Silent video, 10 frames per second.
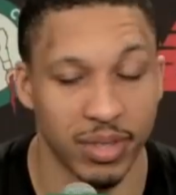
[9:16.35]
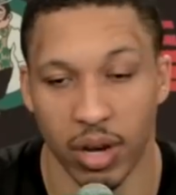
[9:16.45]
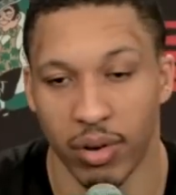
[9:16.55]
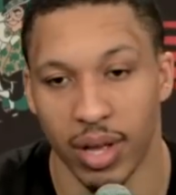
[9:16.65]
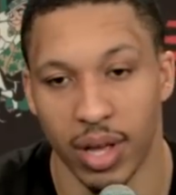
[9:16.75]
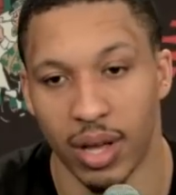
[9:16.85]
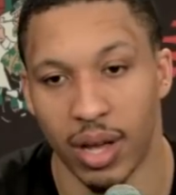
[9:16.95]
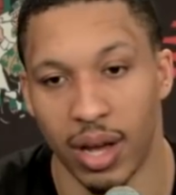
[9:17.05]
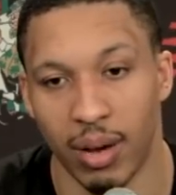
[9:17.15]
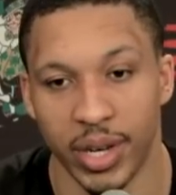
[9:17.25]
So
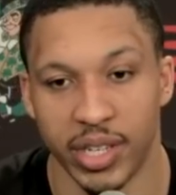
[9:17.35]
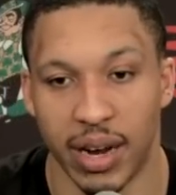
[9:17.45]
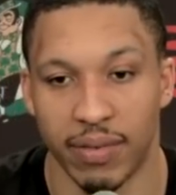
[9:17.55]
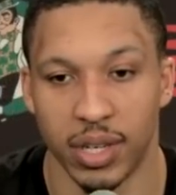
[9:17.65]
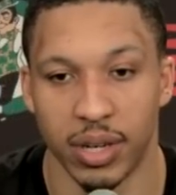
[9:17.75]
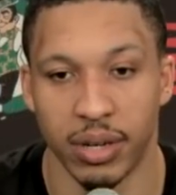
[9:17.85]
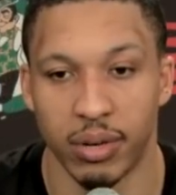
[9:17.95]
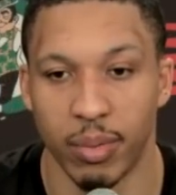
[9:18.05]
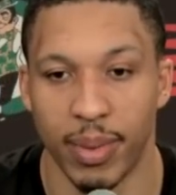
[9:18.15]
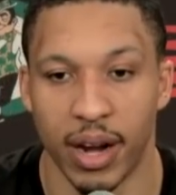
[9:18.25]
uh, we just have to
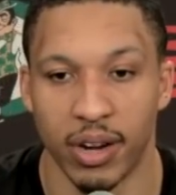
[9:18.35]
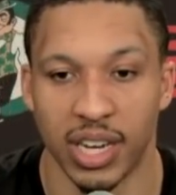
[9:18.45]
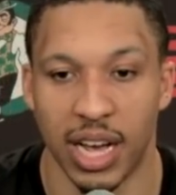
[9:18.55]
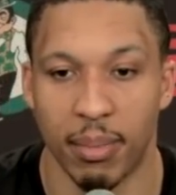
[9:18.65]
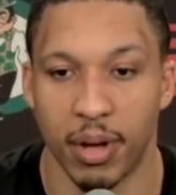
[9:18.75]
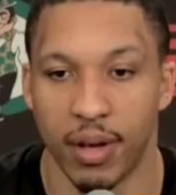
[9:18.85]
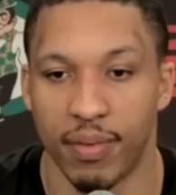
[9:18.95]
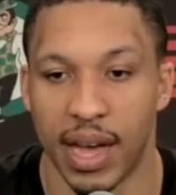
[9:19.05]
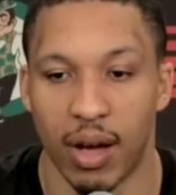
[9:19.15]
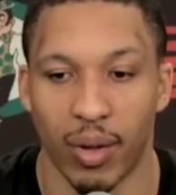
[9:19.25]
do a better job
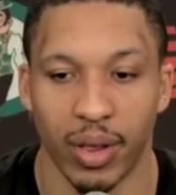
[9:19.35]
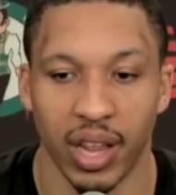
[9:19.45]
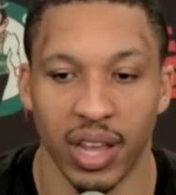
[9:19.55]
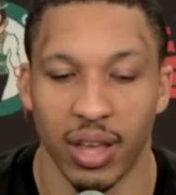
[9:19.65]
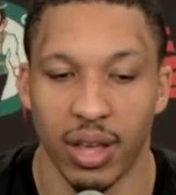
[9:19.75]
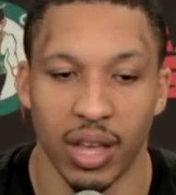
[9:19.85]
of not only